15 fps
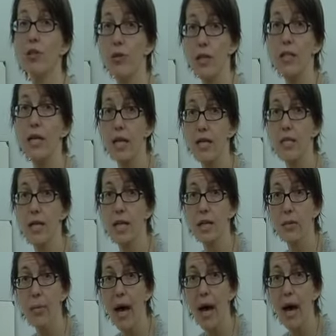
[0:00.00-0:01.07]
to the
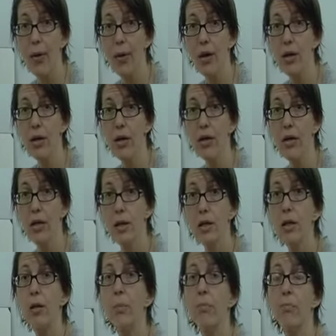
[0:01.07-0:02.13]
16th power
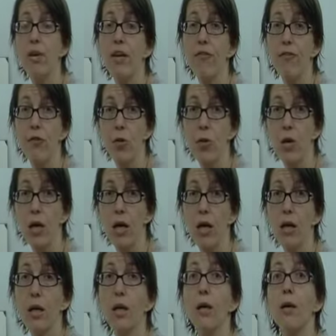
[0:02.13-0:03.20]

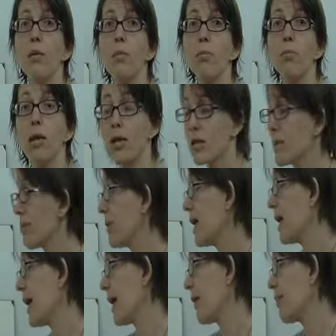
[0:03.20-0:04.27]
before
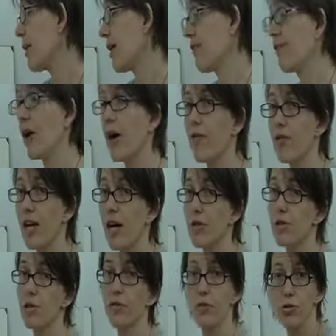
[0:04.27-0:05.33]
multiplying by
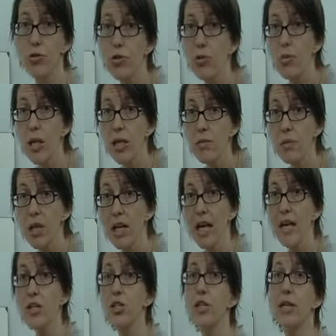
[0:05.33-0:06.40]
5,000. If you do the
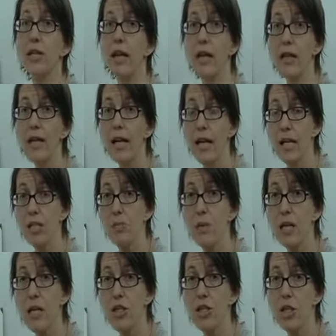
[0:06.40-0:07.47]
multiplication and then the
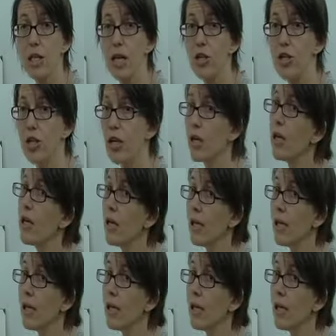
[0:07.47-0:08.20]
exponentiation,